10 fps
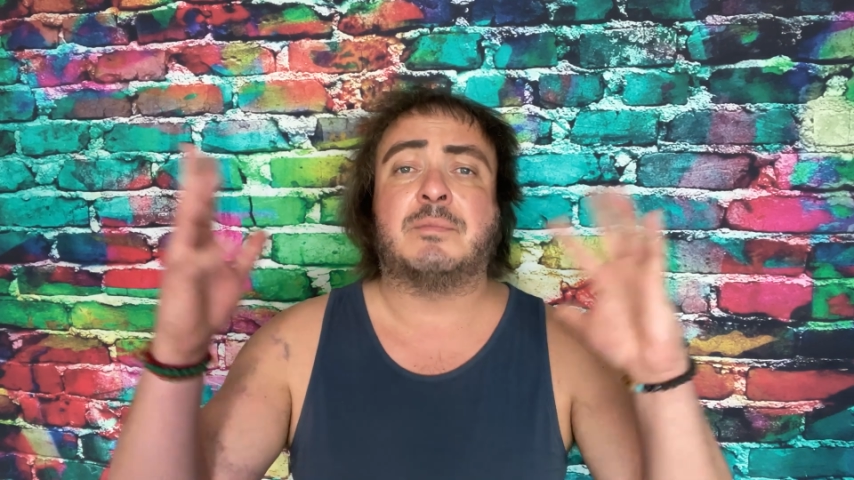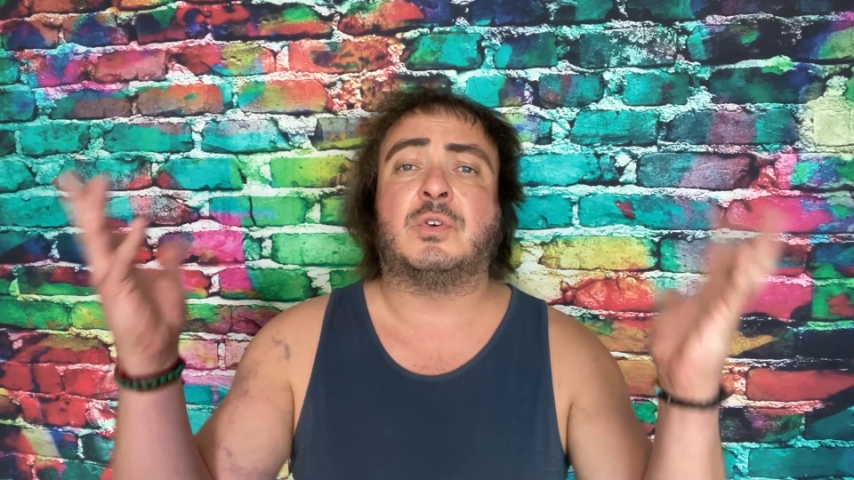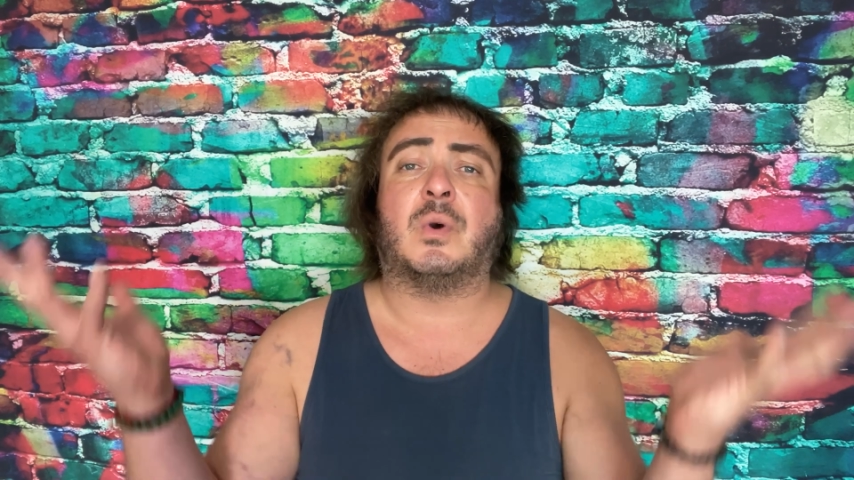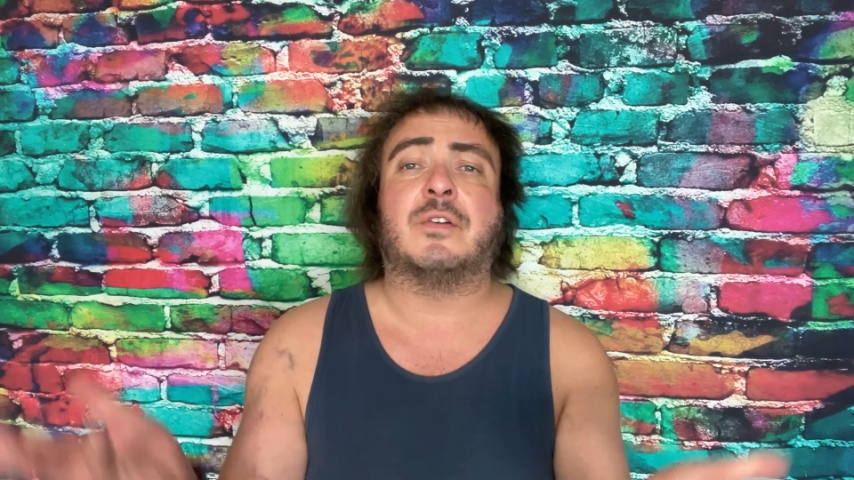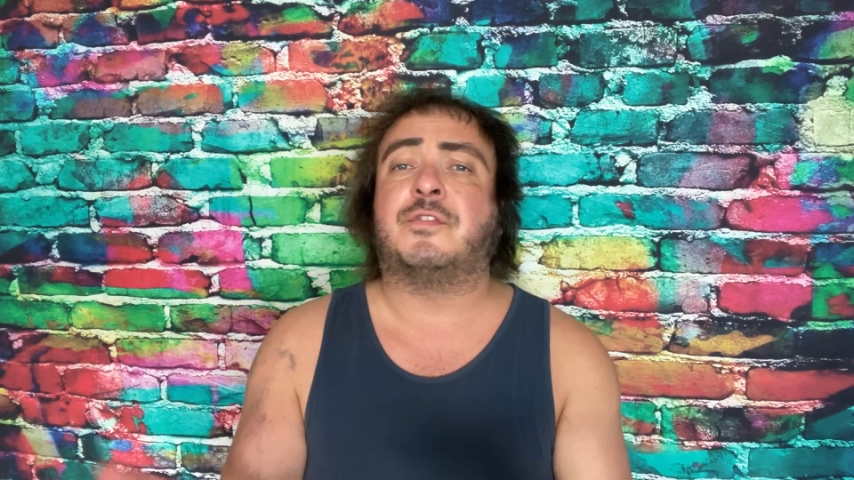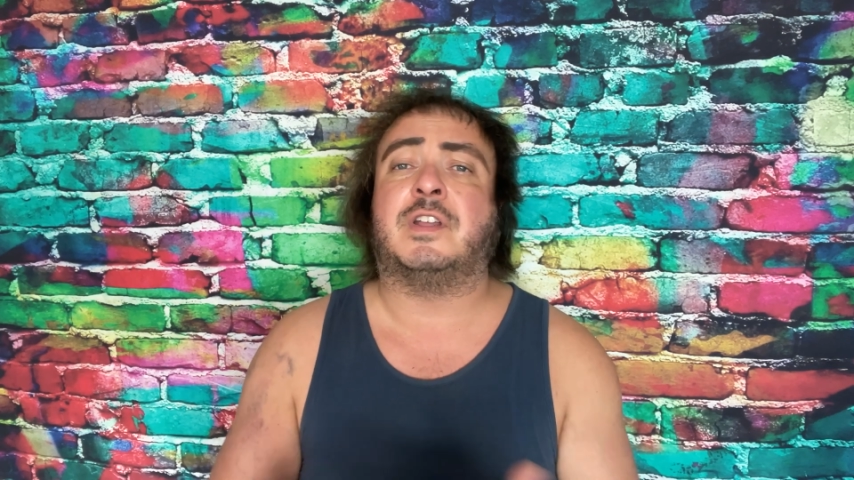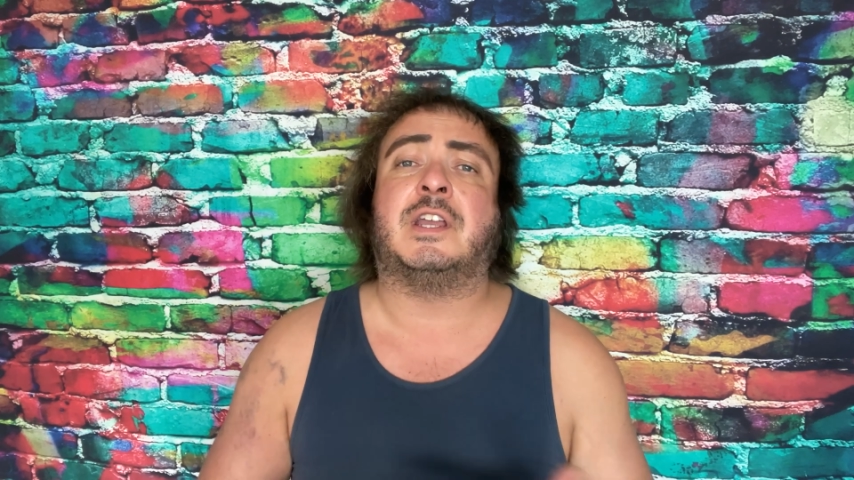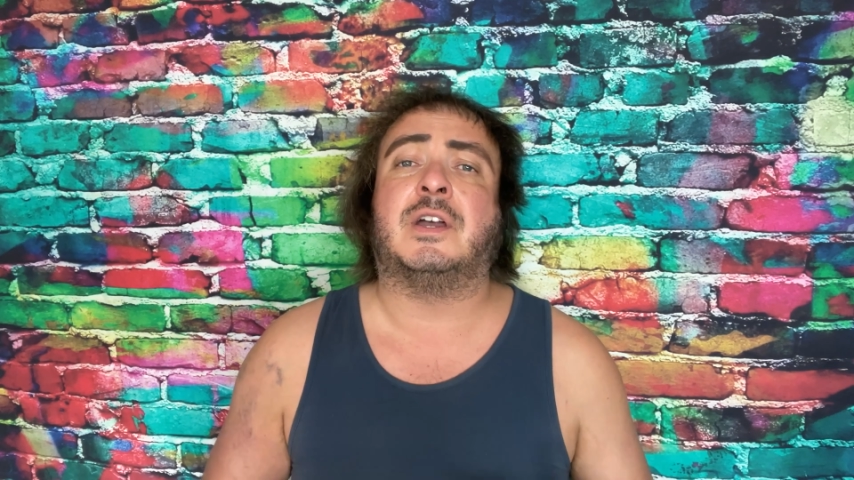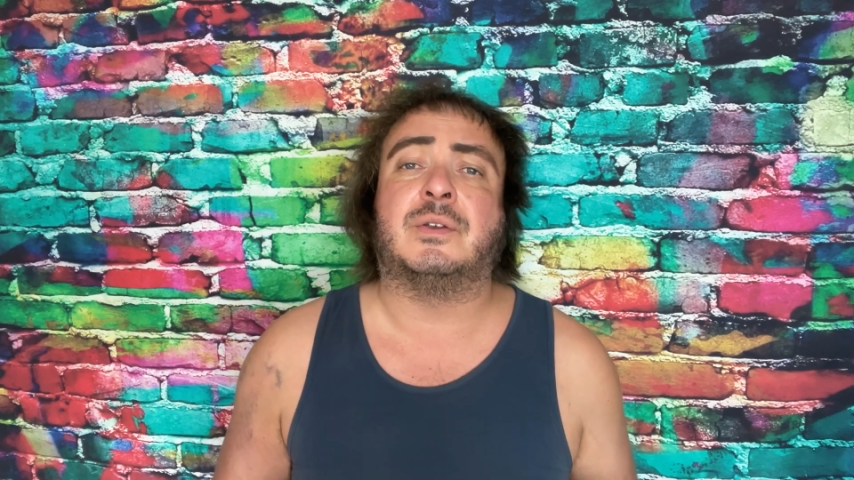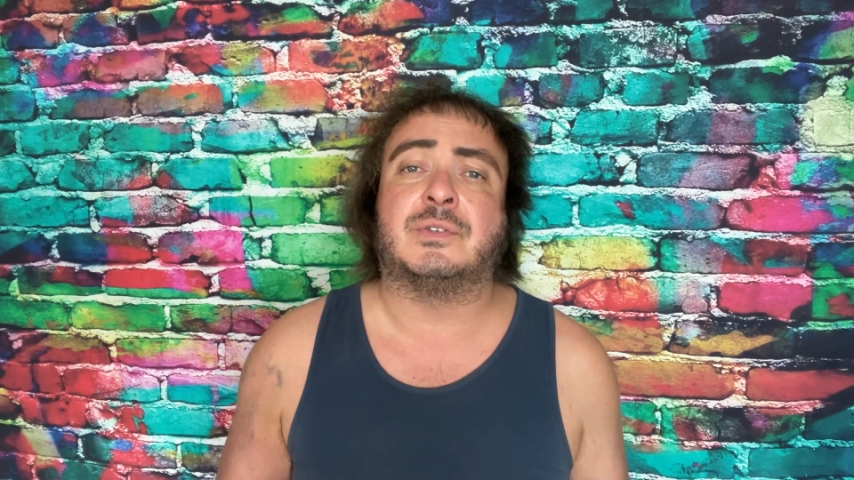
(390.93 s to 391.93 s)
to our
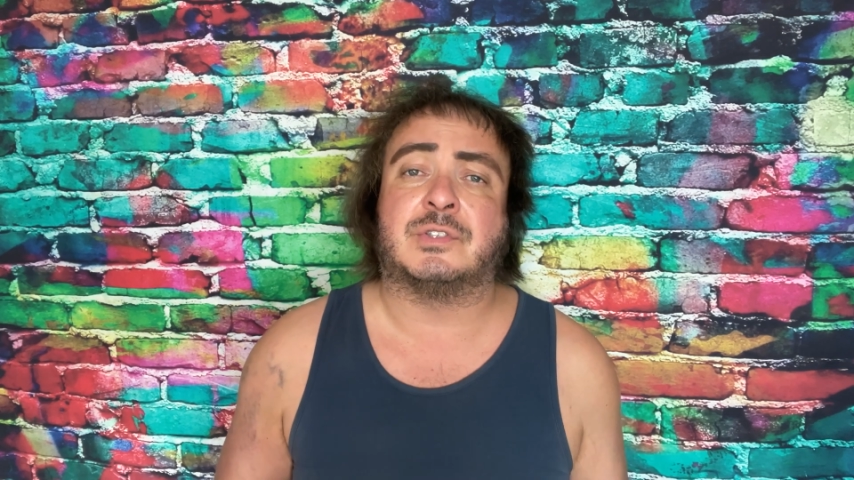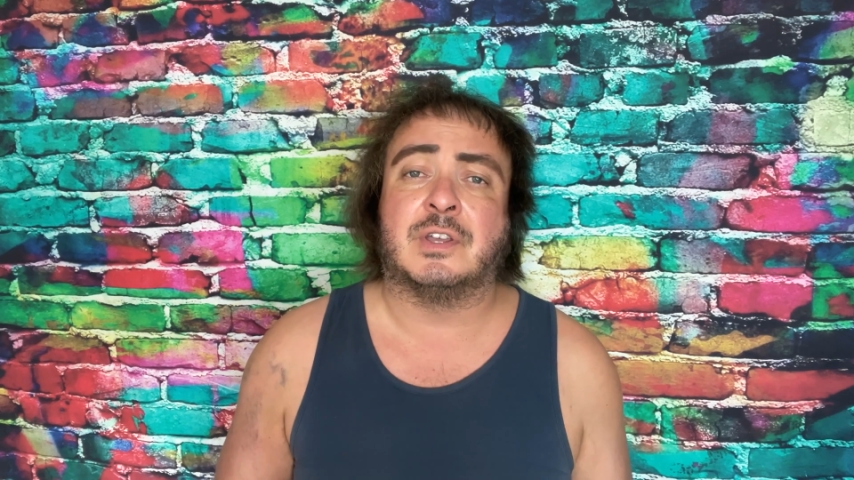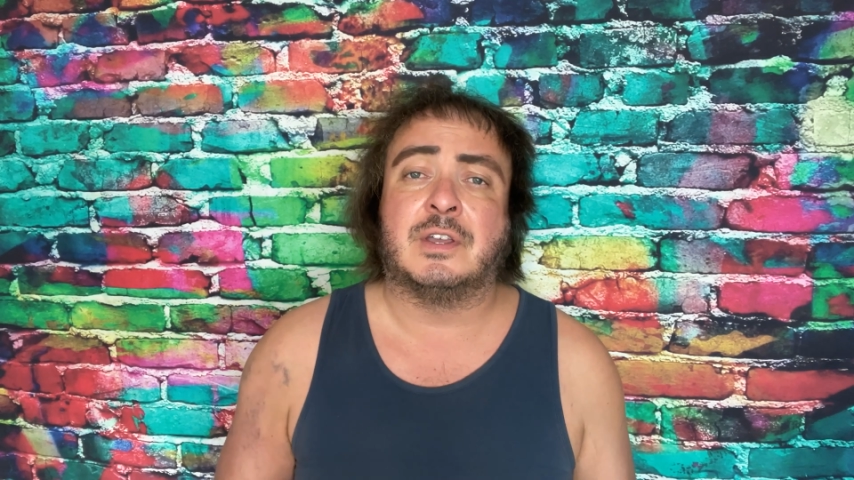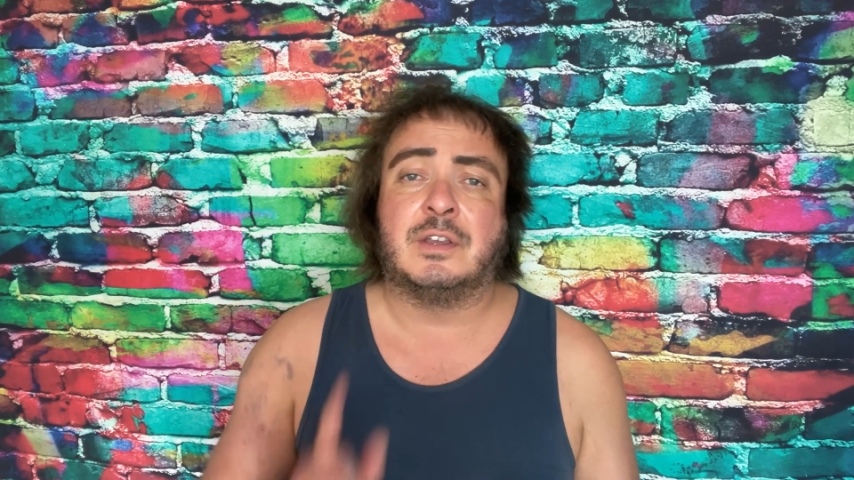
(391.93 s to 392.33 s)
videos,